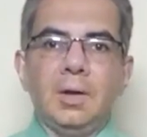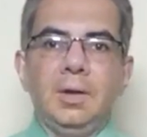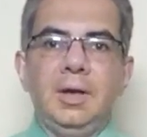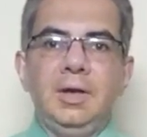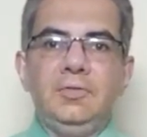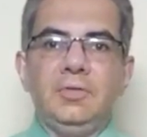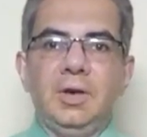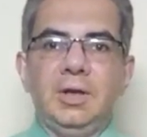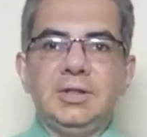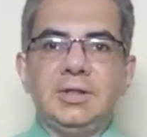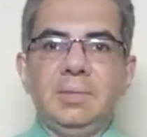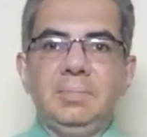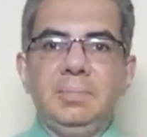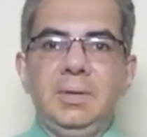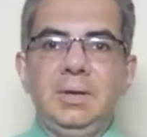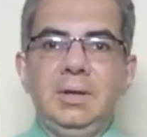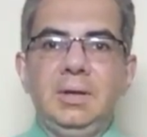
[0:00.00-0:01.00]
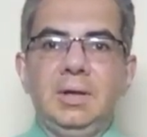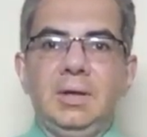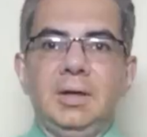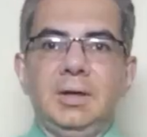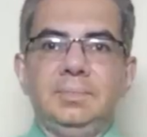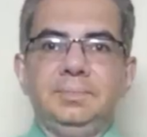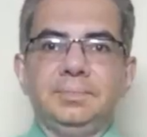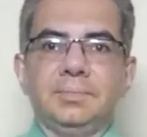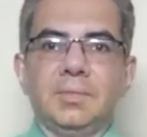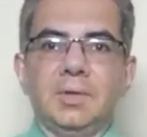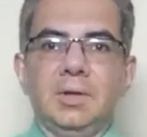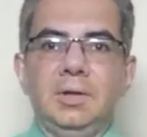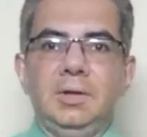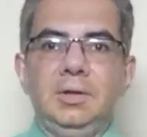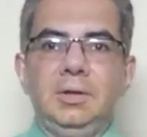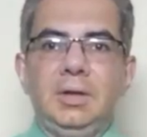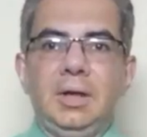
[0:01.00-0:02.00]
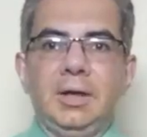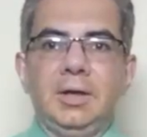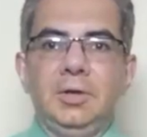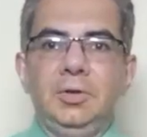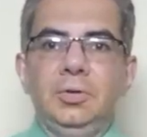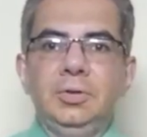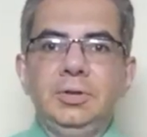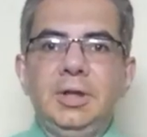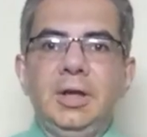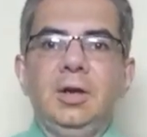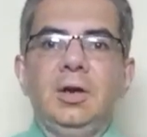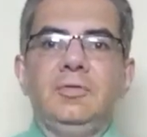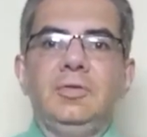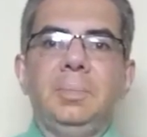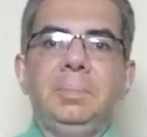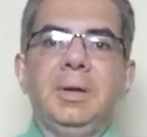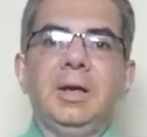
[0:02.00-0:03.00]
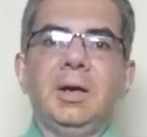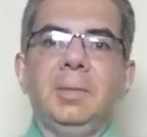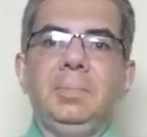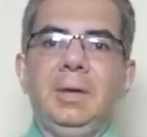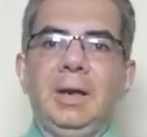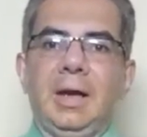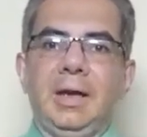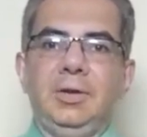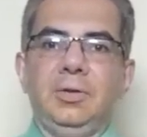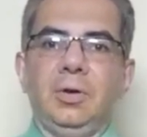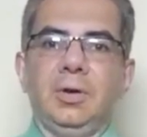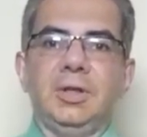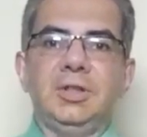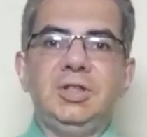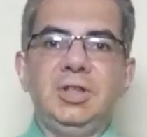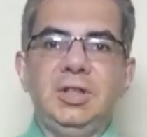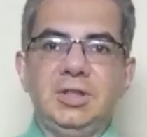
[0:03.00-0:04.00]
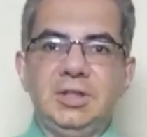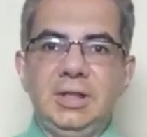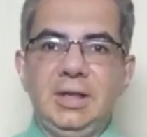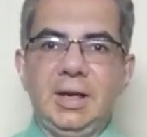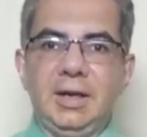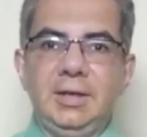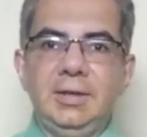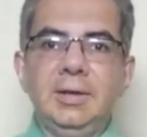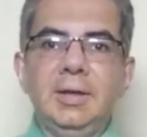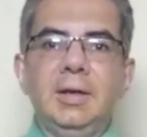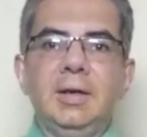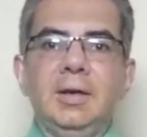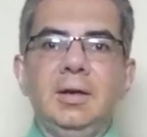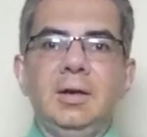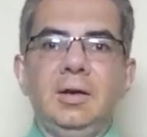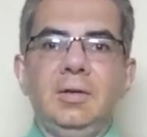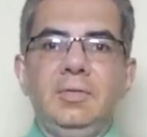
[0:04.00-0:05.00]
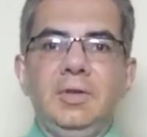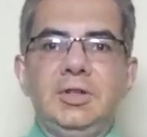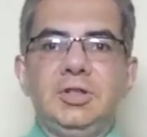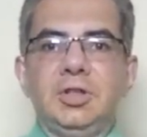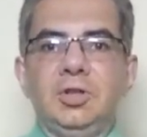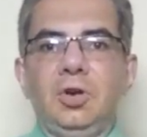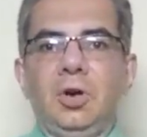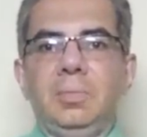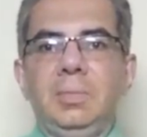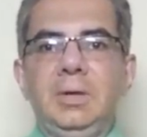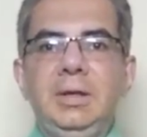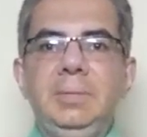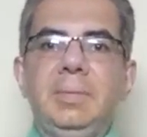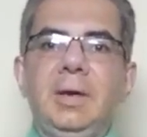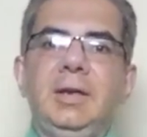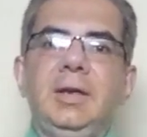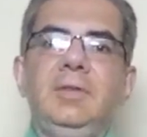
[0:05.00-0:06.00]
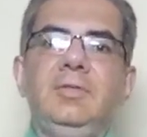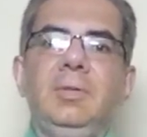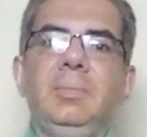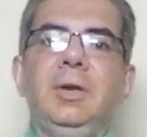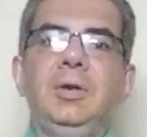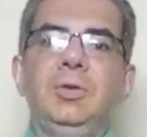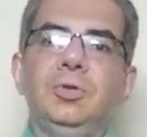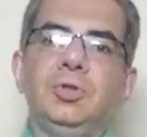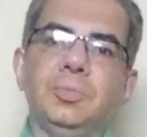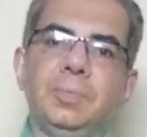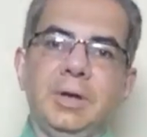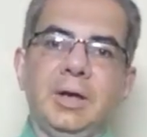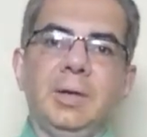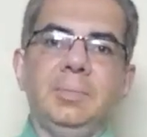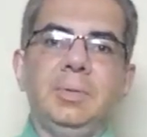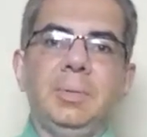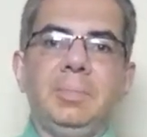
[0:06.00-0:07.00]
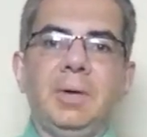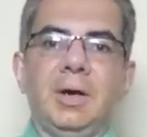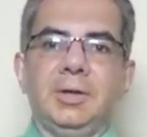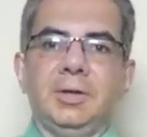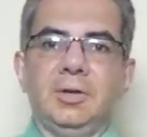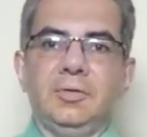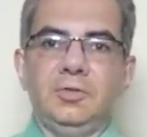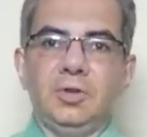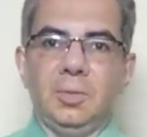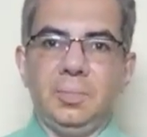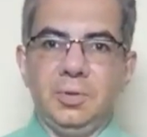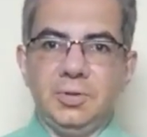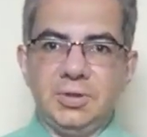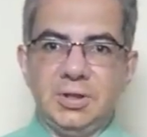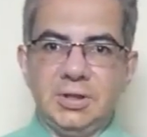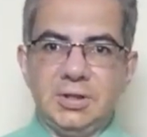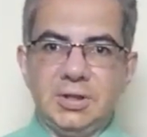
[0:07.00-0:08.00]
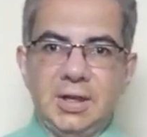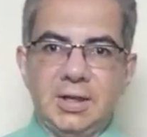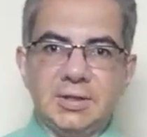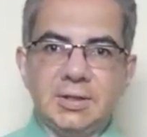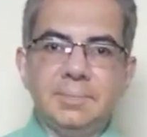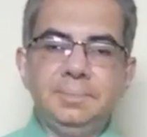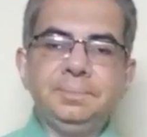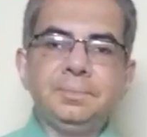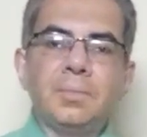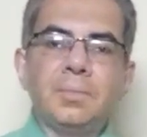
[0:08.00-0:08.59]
Right? For example, you don't think of a pickup line or a cheesy line, which normally men and women do to pick up a partner of the opposite sex.